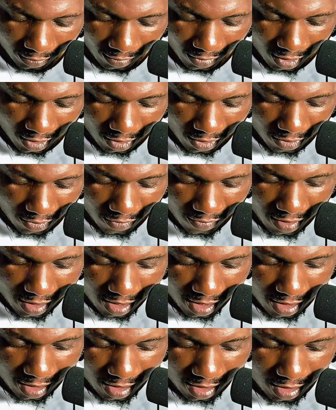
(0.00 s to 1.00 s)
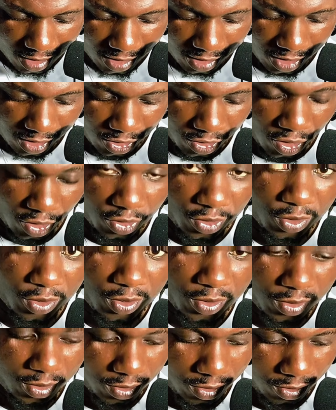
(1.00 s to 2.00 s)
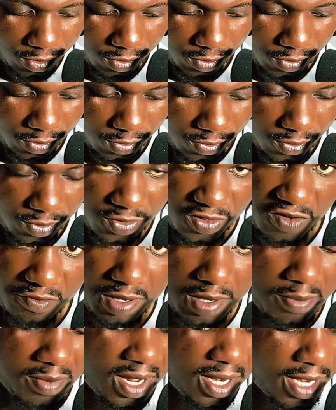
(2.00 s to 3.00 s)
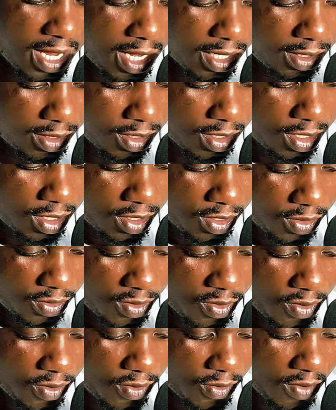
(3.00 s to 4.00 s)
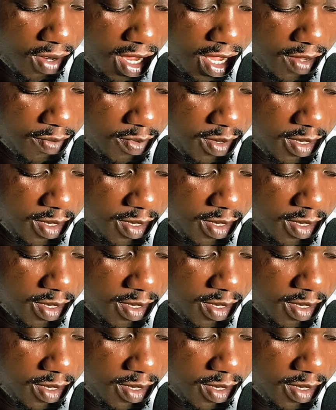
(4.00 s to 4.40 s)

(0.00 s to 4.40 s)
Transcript: Re, this is your Do. Remember that. Do, re, mi,